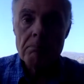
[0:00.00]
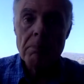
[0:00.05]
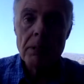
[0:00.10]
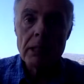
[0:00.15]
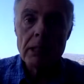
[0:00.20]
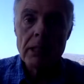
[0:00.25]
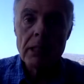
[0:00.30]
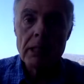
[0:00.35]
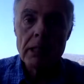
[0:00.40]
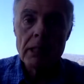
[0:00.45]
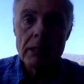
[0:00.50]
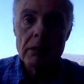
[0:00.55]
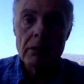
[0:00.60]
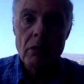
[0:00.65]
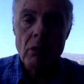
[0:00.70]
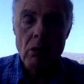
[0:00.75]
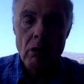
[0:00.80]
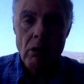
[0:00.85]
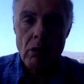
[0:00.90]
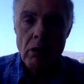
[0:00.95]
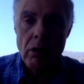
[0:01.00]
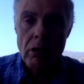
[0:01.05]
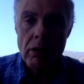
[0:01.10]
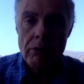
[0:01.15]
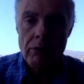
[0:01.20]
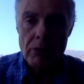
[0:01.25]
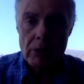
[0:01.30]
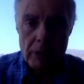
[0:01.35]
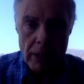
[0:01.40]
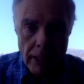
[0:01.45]
begin
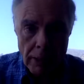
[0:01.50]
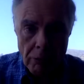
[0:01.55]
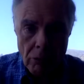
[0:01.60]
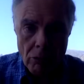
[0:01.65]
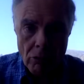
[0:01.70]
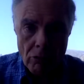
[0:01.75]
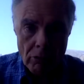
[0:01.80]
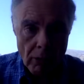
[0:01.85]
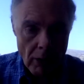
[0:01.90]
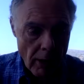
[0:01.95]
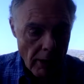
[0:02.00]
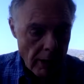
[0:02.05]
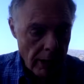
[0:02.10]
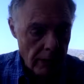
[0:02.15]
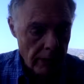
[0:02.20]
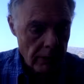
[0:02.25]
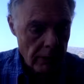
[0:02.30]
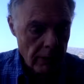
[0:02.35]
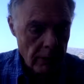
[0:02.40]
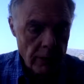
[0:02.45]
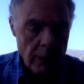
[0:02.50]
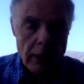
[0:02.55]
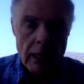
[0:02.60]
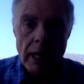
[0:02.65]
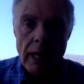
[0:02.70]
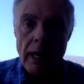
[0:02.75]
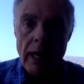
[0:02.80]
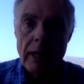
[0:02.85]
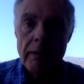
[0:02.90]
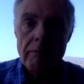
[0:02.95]
on the next slide
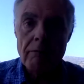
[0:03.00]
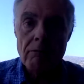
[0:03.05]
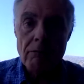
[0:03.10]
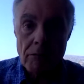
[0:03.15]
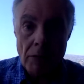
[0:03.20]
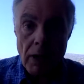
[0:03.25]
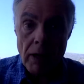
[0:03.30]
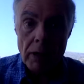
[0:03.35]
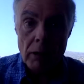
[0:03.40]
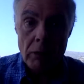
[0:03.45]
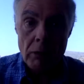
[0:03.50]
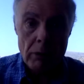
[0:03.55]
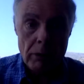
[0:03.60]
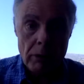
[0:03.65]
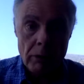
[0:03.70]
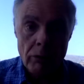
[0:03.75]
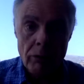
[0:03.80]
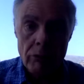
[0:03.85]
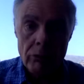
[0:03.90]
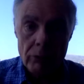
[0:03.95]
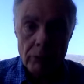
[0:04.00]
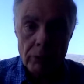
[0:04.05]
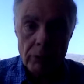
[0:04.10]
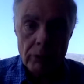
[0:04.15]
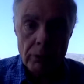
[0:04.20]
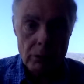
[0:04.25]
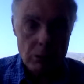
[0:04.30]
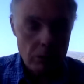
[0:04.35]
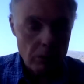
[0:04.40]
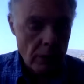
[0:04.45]
and follow it
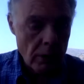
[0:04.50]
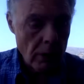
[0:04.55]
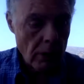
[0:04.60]
through